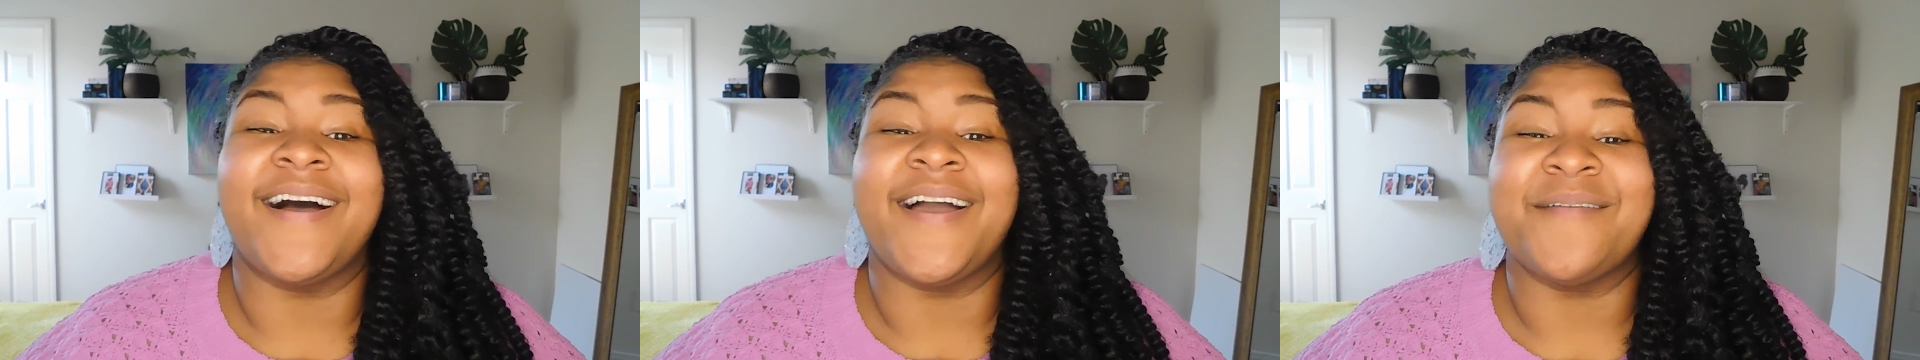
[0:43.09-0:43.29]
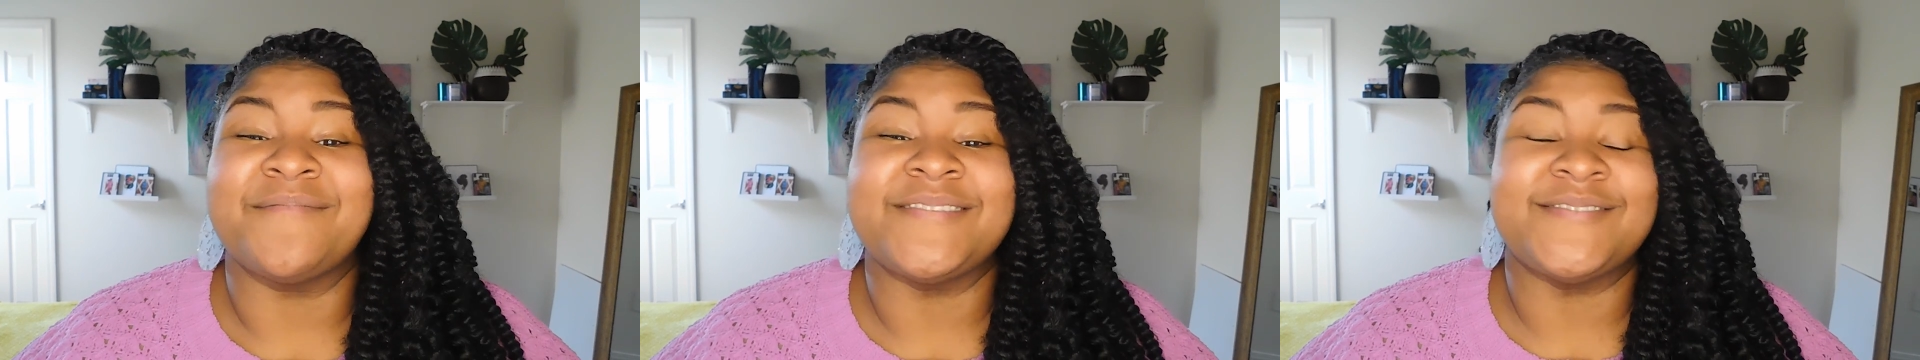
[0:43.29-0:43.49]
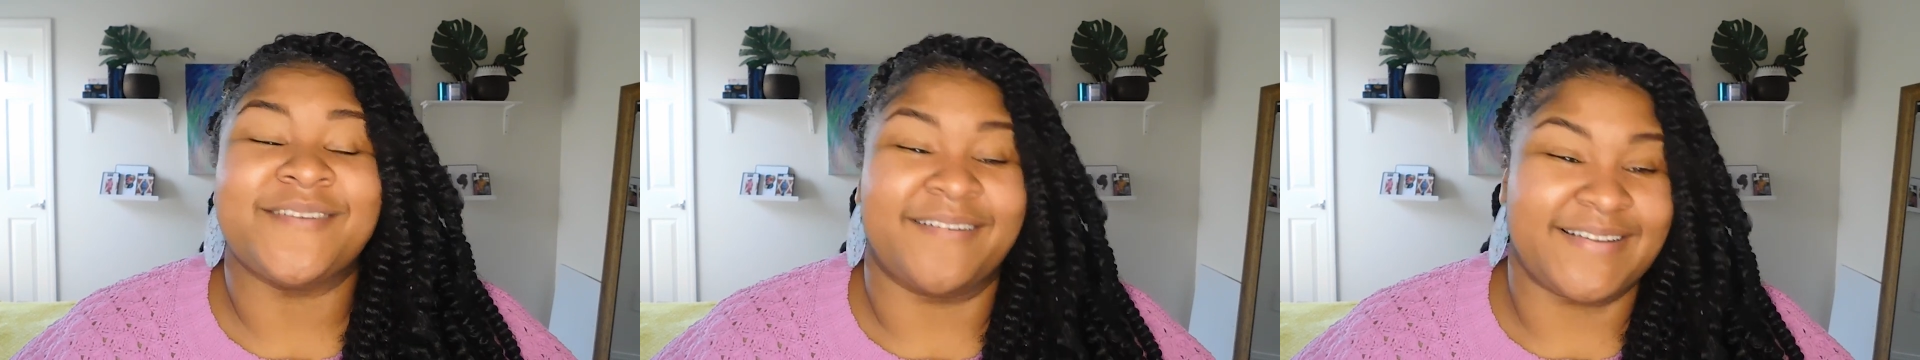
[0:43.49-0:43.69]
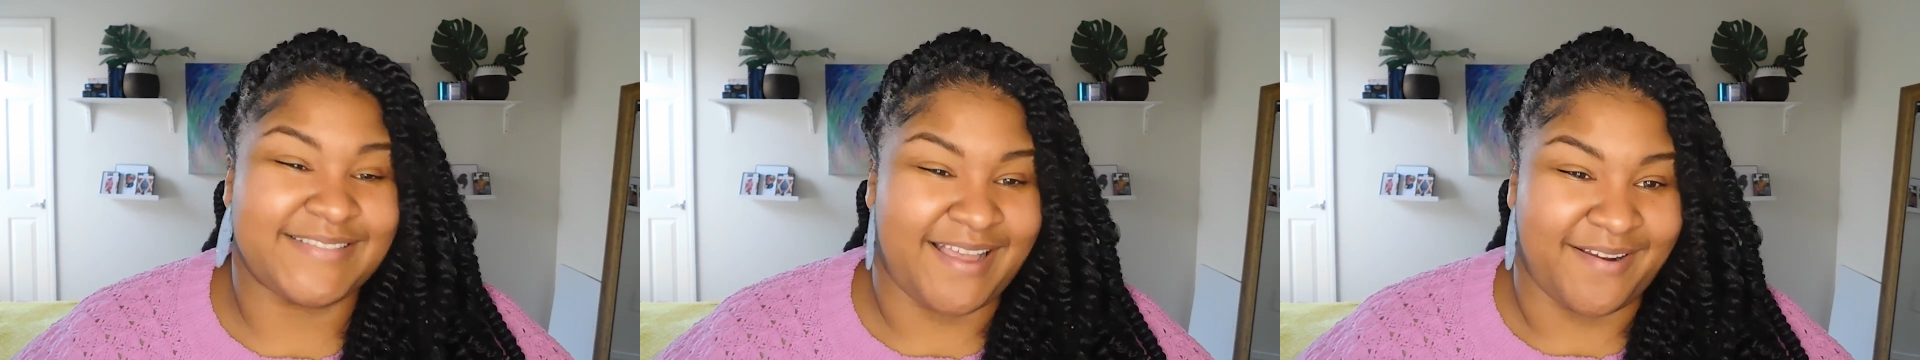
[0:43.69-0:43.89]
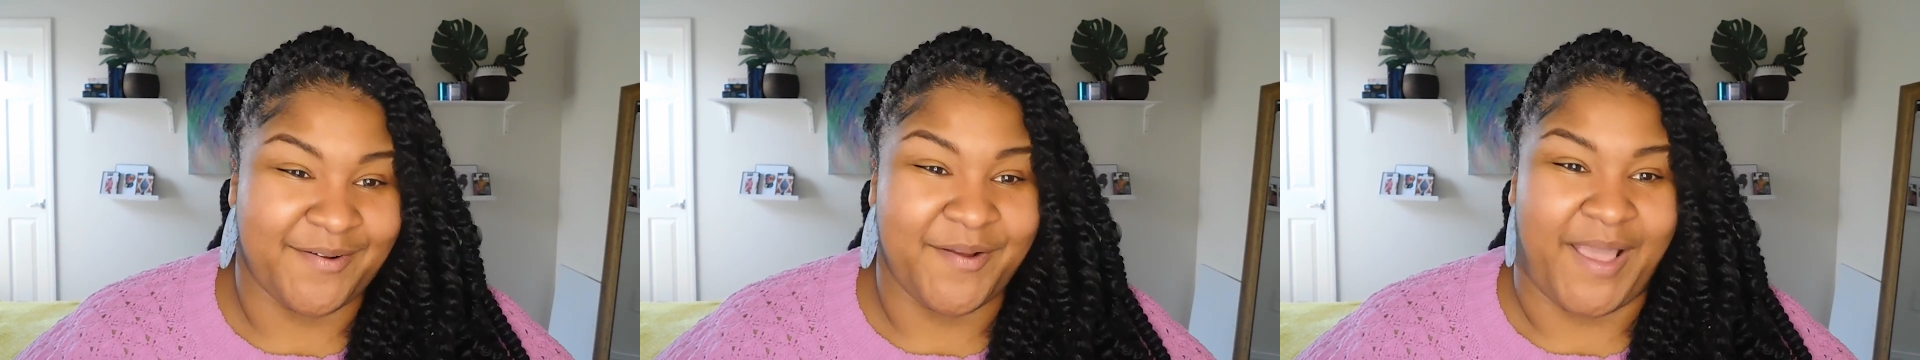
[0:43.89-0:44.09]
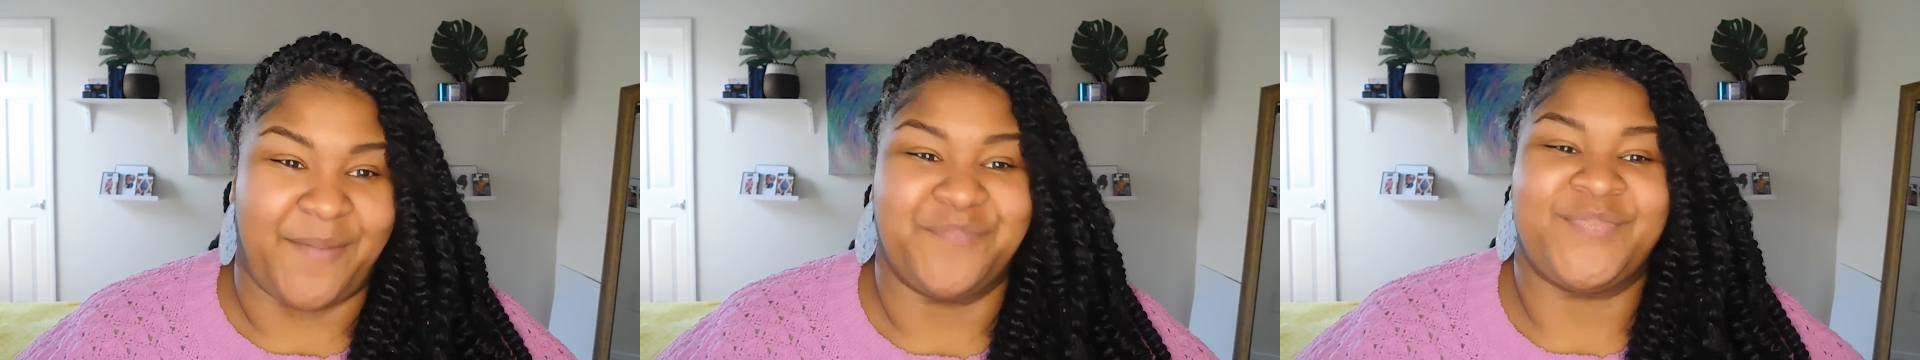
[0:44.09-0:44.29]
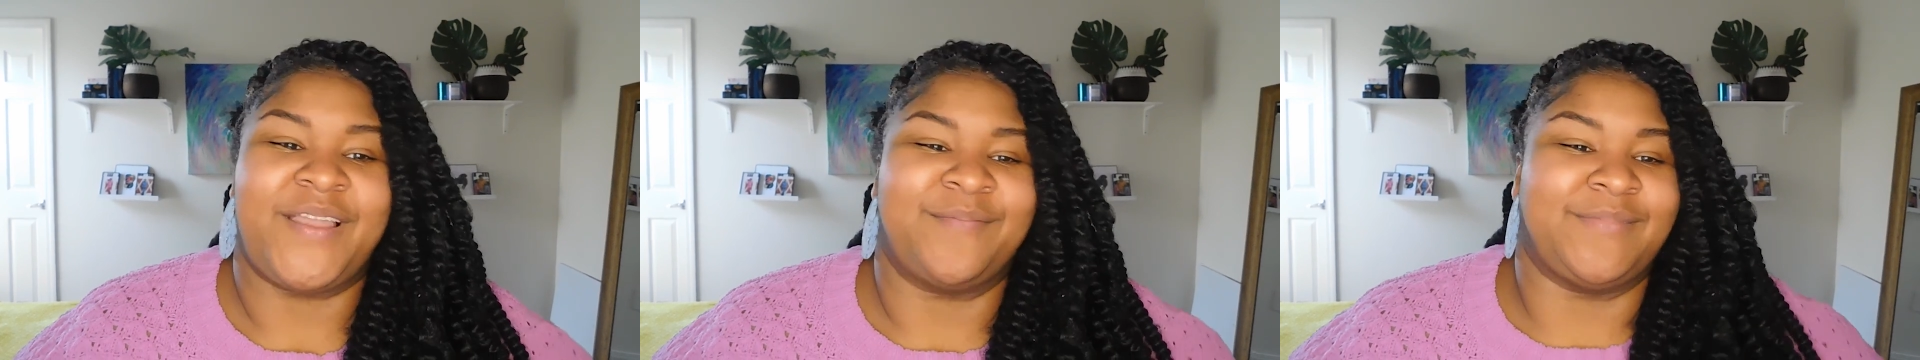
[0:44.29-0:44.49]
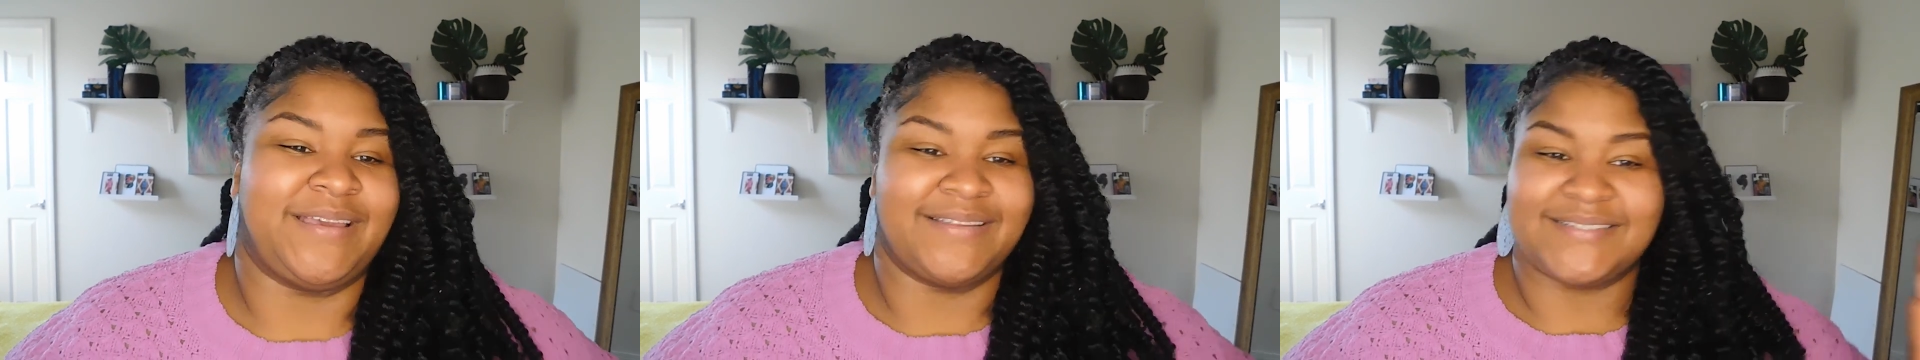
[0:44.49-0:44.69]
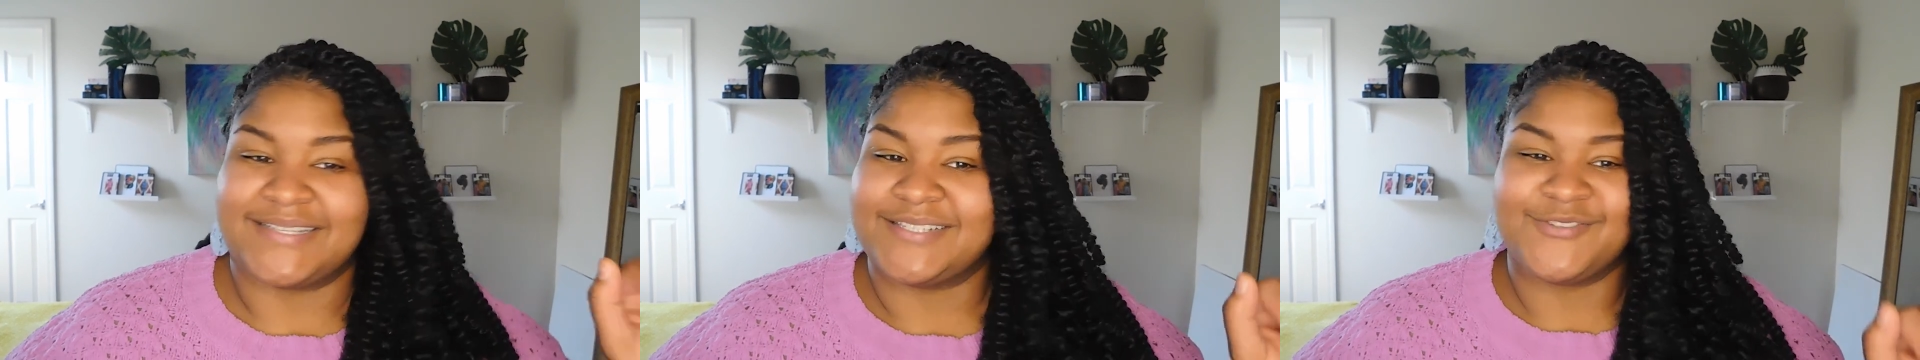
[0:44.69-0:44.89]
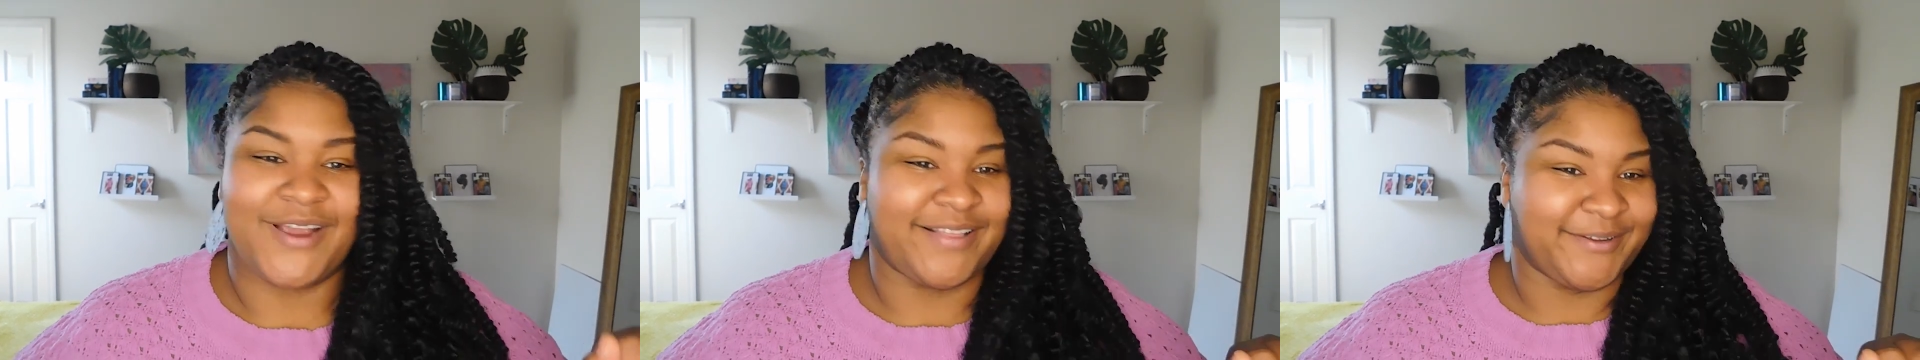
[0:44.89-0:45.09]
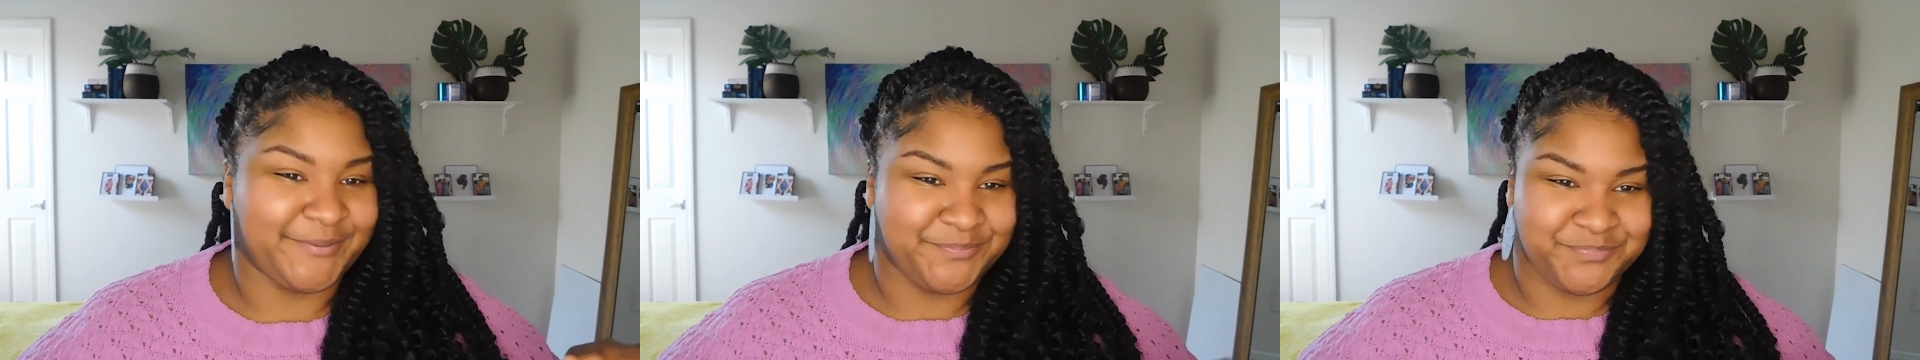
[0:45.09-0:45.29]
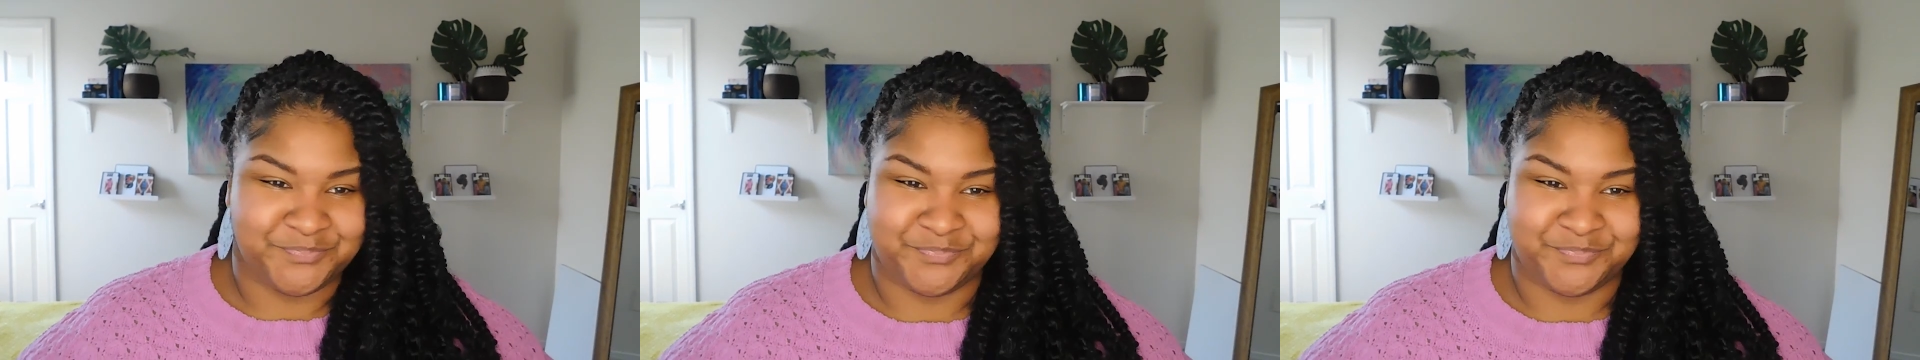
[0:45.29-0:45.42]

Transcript: I'm so excited. Okay, let me get to this trailer.